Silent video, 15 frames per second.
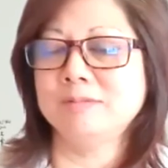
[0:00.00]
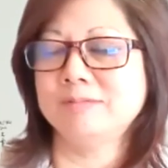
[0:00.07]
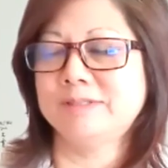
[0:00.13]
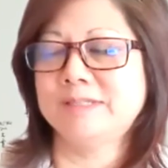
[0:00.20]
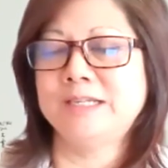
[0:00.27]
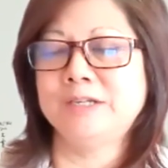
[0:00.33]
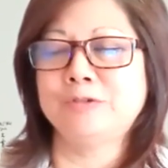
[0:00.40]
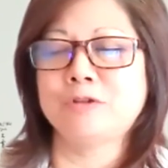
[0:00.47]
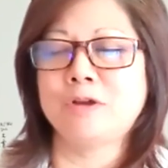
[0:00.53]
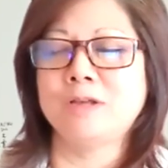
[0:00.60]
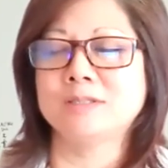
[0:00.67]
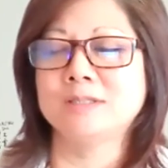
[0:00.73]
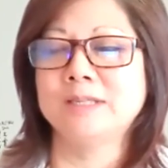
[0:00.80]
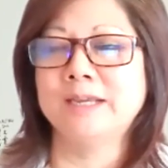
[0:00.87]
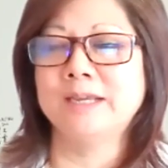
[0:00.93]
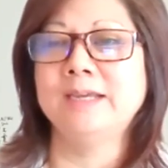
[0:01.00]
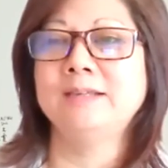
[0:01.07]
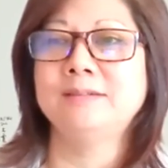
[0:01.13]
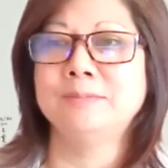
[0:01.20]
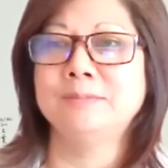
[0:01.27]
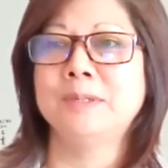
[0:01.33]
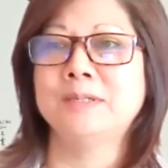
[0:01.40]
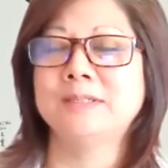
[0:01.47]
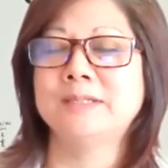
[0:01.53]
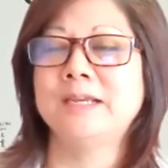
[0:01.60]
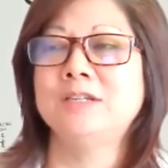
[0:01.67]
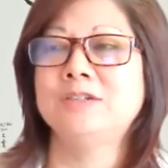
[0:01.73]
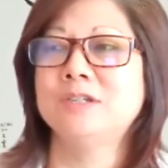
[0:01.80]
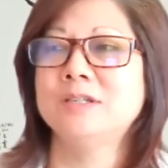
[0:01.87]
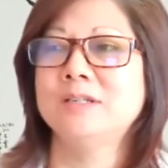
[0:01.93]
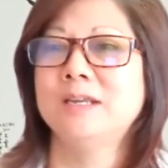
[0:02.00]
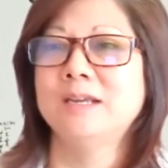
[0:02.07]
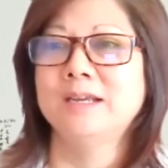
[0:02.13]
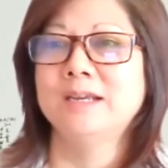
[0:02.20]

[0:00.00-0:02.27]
sitting cross-legged meditation,